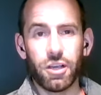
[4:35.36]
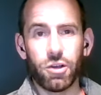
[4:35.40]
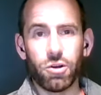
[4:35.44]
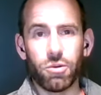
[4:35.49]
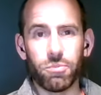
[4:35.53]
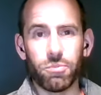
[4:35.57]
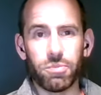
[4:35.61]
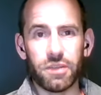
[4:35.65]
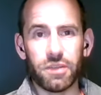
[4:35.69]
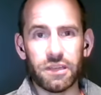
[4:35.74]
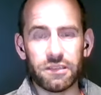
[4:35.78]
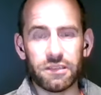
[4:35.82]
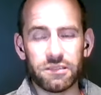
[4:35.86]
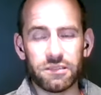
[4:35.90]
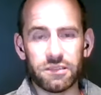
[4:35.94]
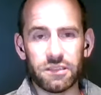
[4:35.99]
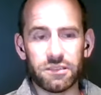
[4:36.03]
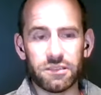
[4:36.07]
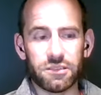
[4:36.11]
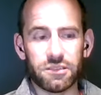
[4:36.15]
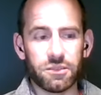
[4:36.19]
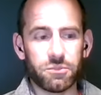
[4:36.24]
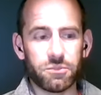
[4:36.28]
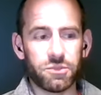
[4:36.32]
complex
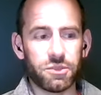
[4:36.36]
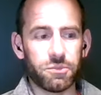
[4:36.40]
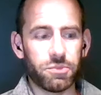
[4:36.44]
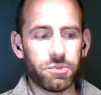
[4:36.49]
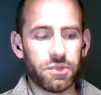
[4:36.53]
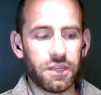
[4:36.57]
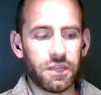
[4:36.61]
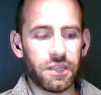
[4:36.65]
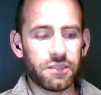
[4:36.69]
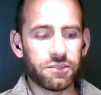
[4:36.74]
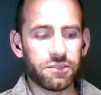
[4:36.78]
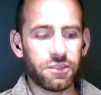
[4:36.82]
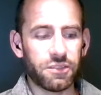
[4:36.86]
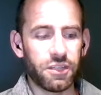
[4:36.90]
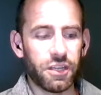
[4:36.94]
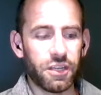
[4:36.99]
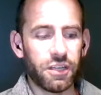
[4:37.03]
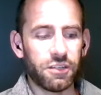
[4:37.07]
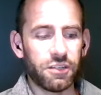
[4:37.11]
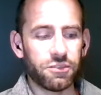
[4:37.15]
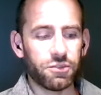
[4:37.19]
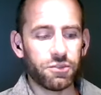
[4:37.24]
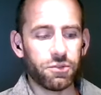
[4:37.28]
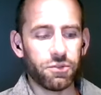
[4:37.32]
systems in place.
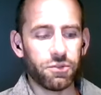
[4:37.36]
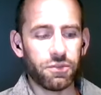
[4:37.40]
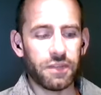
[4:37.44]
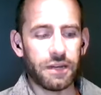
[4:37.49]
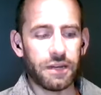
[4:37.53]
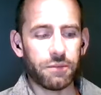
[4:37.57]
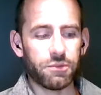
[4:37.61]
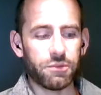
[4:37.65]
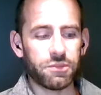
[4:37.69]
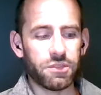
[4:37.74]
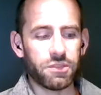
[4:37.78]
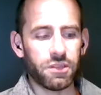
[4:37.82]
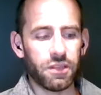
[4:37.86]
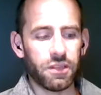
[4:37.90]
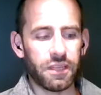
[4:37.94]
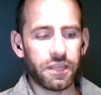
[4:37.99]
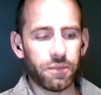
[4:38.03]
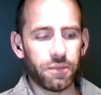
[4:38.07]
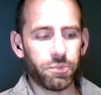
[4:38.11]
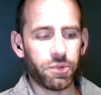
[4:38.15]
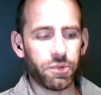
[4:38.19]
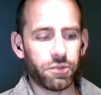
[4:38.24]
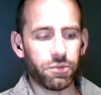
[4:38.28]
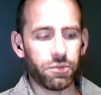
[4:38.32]
So that was the
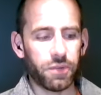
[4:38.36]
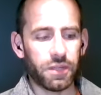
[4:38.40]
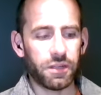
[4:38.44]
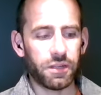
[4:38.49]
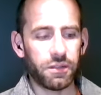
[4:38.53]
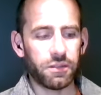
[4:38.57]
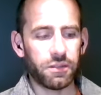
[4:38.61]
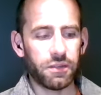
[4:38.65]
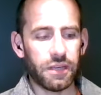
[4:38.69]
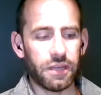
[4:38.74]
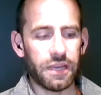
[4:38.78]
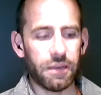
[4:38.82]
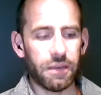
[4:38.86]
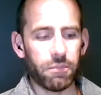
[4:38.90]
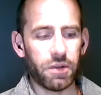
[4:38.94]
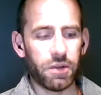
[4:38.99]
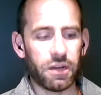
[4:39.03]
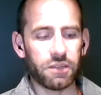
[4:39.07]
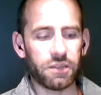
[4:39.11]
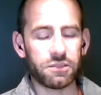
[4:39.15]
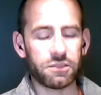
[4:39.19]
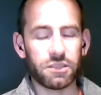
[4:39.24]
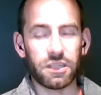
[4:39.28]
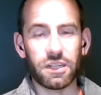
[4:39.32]
link between
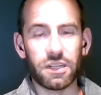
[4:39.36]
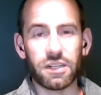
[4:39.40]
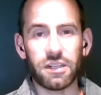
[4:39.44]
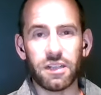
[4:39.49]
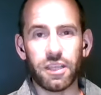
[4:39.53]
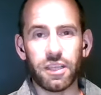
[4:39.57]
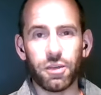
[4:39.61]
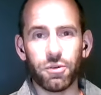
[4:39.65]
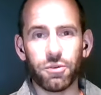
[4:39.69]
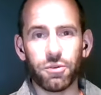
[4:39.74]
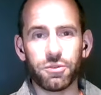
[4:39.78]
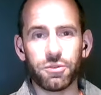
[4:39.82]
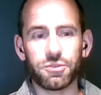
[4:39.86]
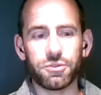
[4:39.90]
us and Clio.